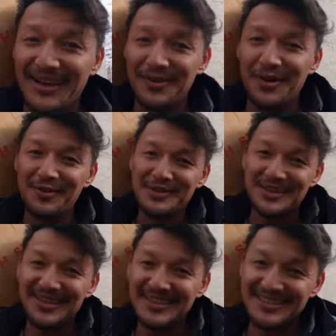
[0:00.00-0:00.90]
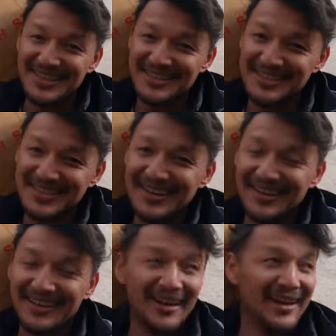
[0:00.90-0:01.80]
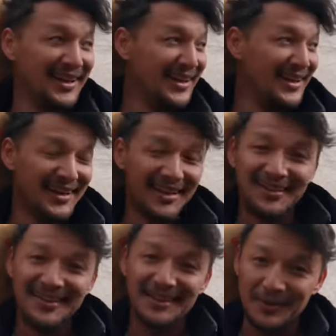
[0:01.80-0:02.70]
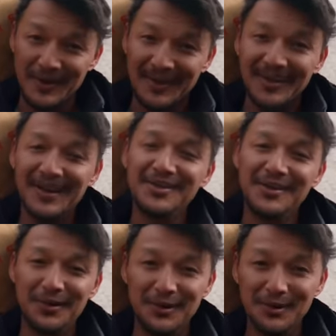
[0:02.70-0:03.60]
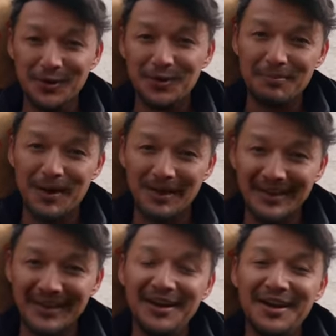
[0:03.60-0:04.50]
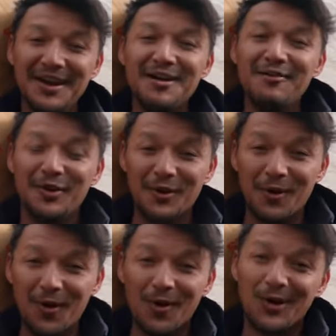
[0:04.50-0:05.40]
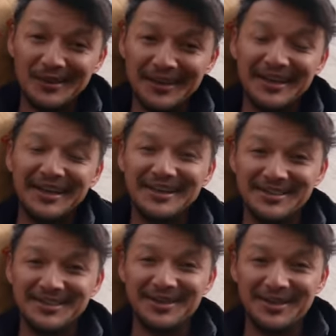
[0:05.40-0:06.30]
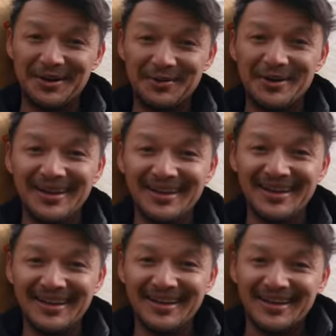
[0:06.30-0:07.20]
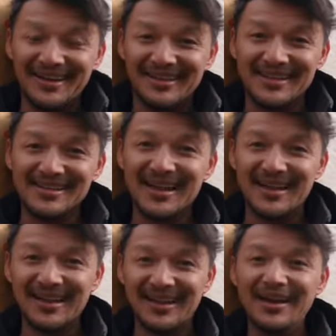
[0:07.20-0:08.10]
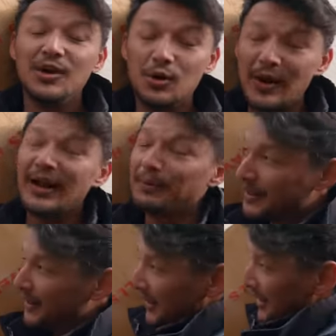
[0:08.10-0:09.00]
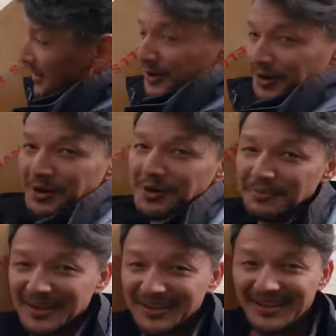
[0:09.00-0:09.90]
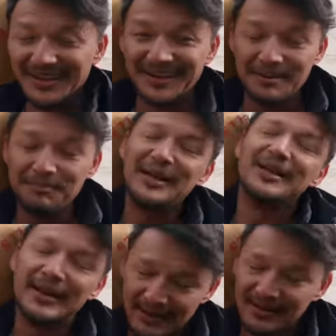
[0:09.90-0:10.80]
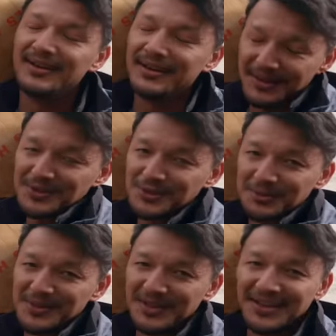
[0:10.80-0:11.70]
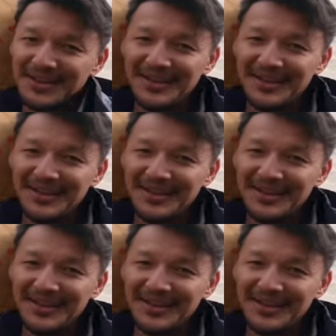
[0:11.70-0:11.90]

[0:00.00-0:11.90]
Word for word: And all of a sudden these guys decided that tonight they're going to throw a party for all the ladies in the town. That's who helped? Who helped, you know, build, build Zomsa.